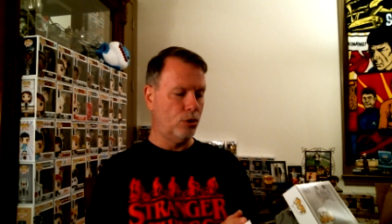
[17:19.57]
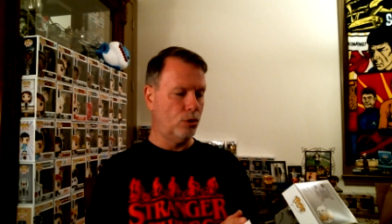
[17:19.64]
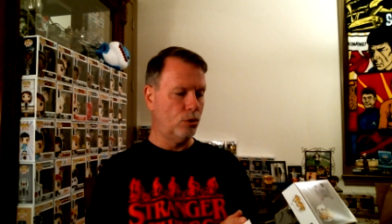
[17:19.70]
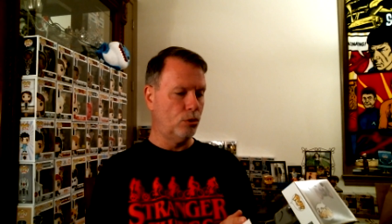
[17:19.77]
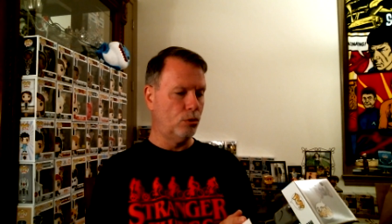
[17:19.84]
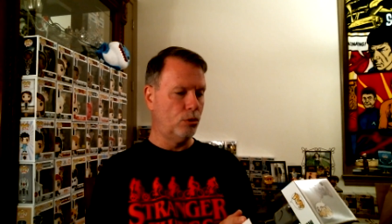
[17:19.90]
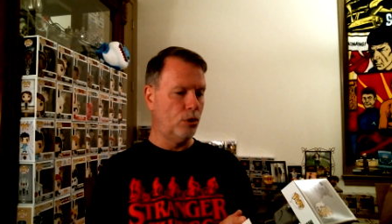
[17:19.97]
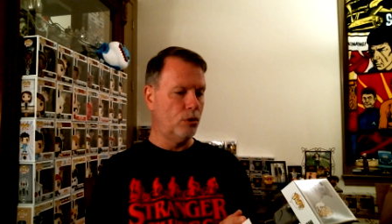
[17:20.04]

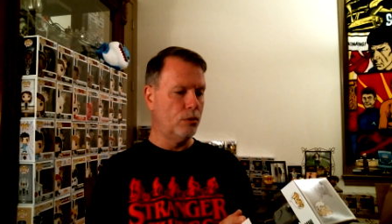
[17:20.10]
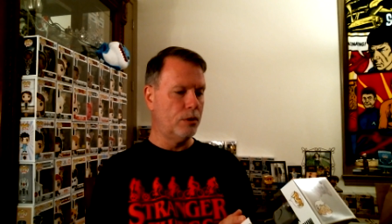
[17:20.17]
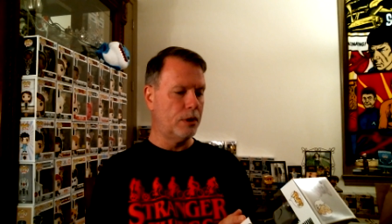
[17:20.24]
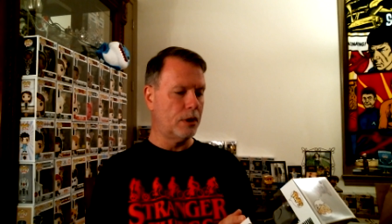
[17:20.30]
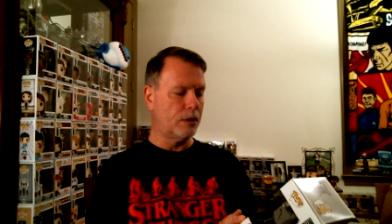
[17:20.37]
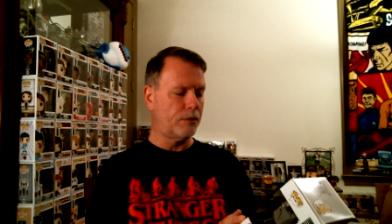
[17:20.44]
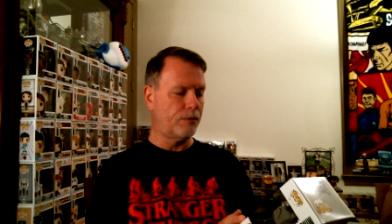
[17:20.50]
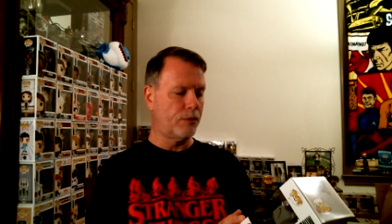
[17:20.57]
use
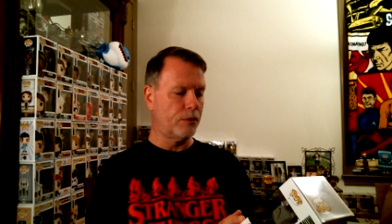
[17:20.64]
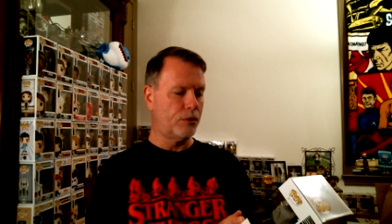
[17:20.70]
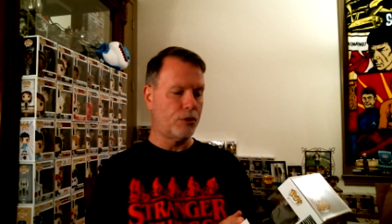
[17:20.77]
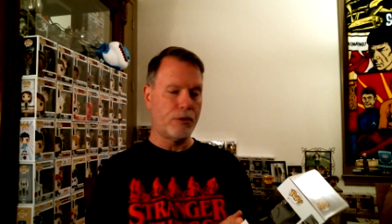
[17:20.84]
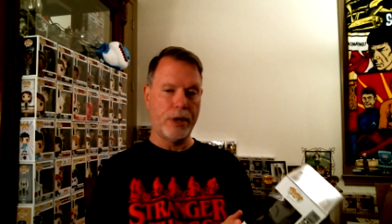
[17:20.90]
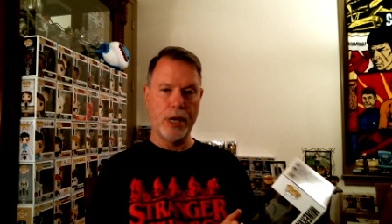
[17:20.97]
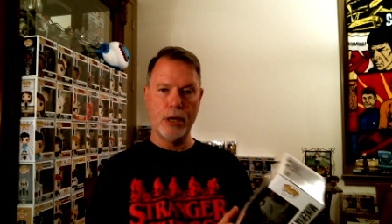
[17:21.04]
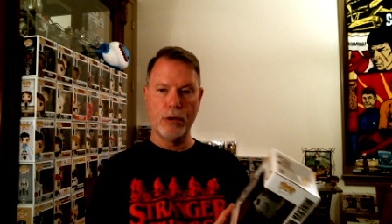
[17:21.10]
this for
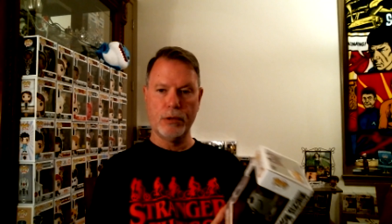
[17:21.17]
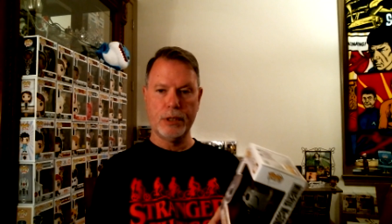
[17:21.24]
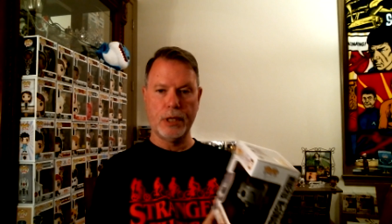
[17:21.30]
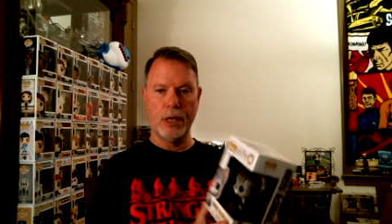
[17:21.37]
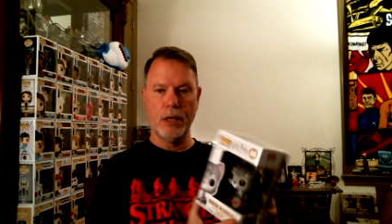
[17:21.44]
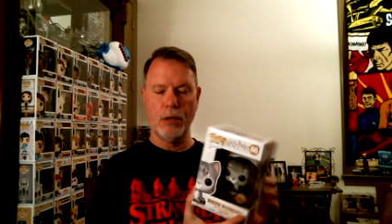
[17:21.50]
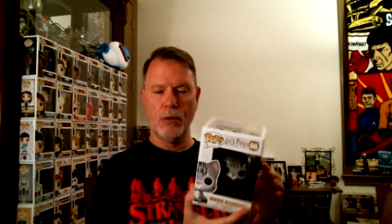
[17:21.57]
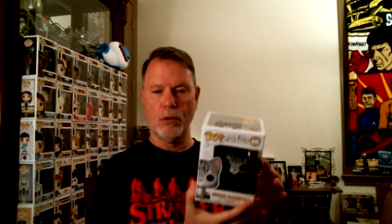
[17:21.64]
trade or
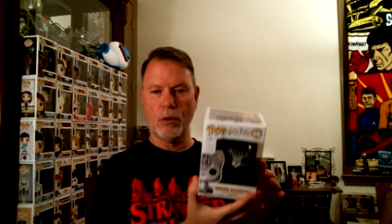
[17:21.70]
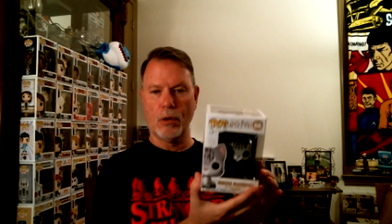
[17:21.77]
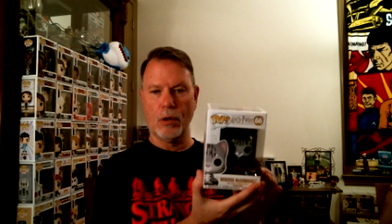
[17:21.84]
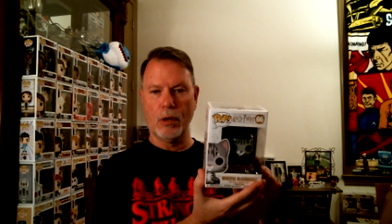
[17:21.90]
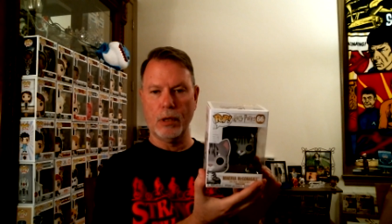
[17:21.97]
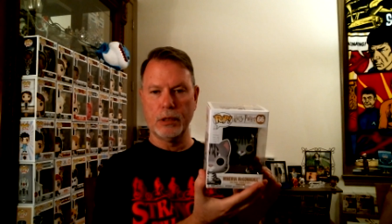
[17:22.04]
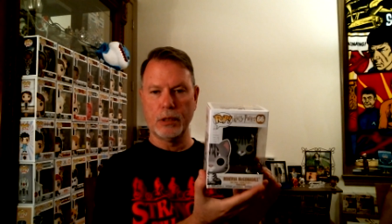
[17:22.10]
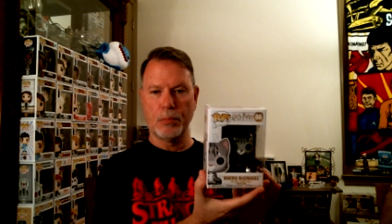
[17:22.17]
sale
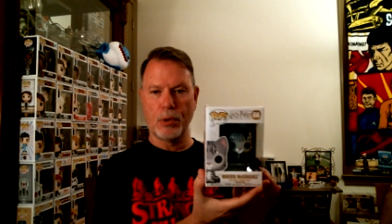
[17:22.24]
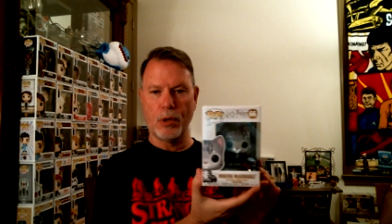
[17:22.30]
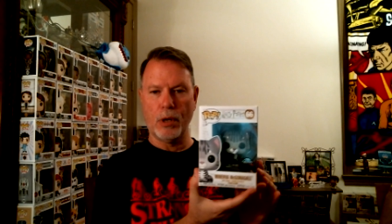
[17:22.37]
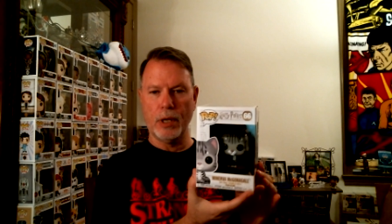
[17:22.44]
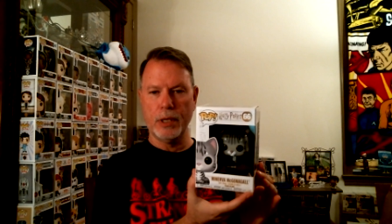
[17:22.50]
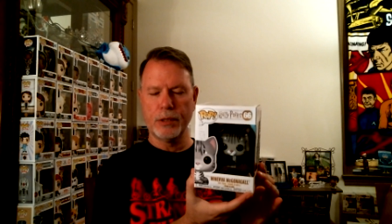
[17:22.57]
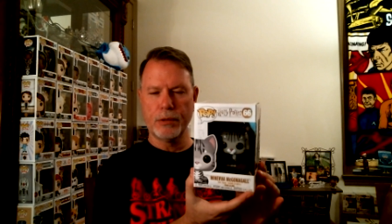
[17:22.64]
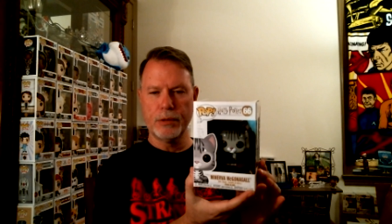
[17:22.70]
or as a
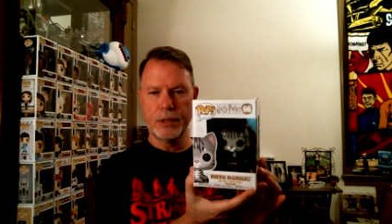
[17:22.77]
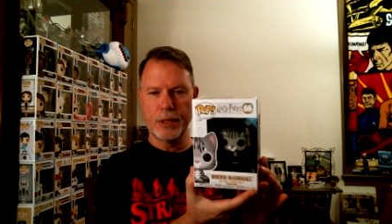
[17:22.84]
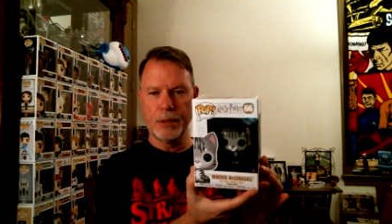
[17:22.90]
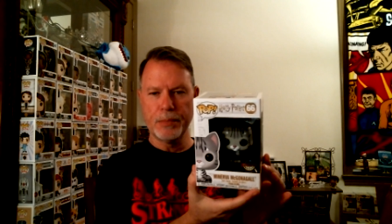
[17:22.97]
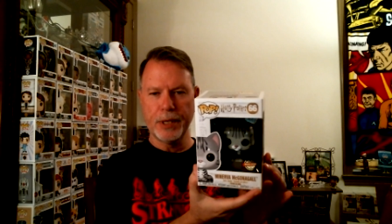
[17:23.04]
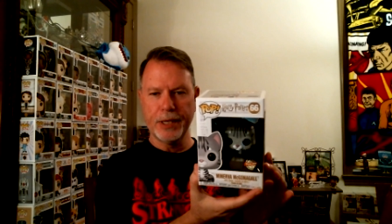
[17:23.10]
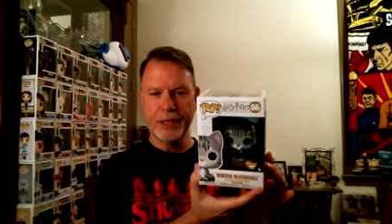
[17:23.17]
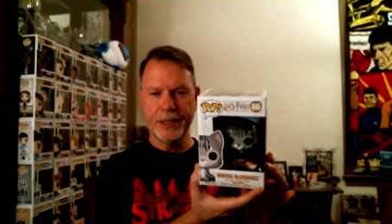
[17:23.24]
prize or
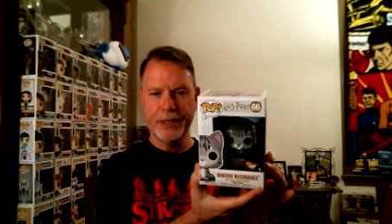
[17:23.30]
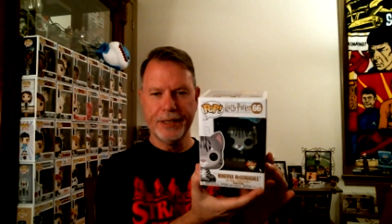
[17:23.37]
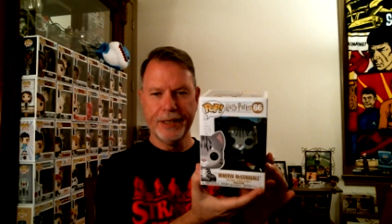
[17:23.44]
something.